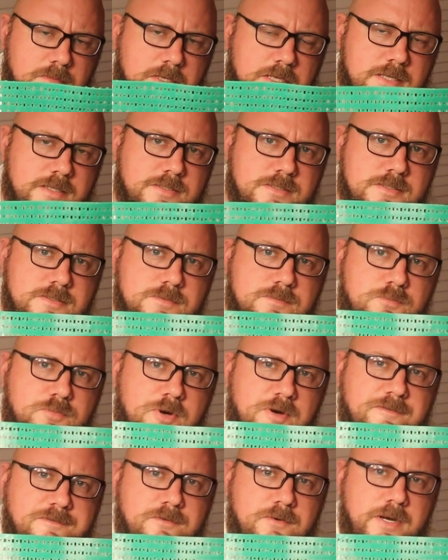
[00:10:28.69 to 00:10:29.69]
It's
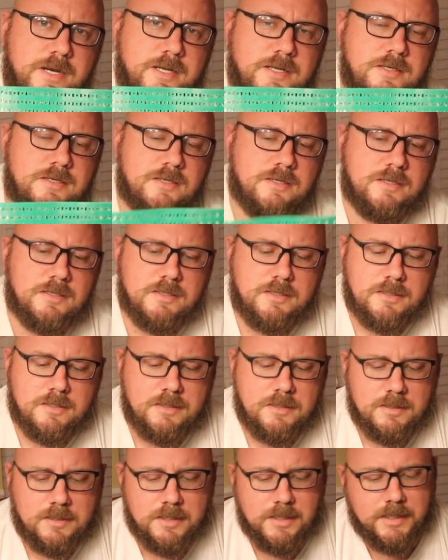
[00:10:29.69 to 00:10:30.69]
perforated
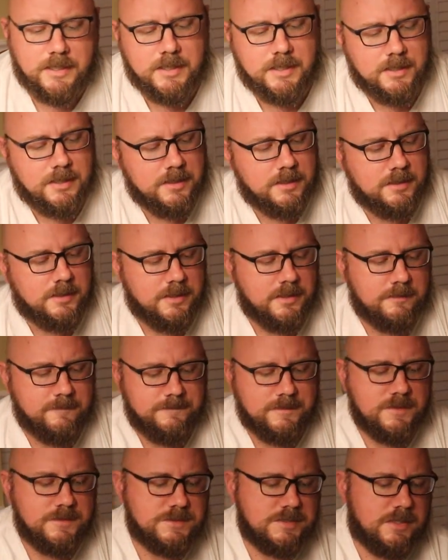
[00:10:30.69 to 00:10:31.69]
and
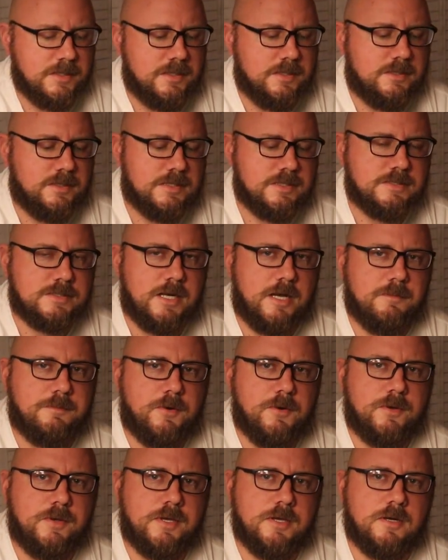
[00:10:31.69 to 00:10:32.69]
it feels good. It's not
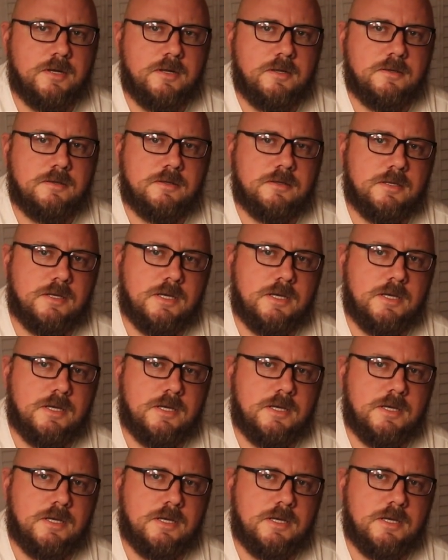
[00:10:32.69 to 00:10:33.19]
pokey at all.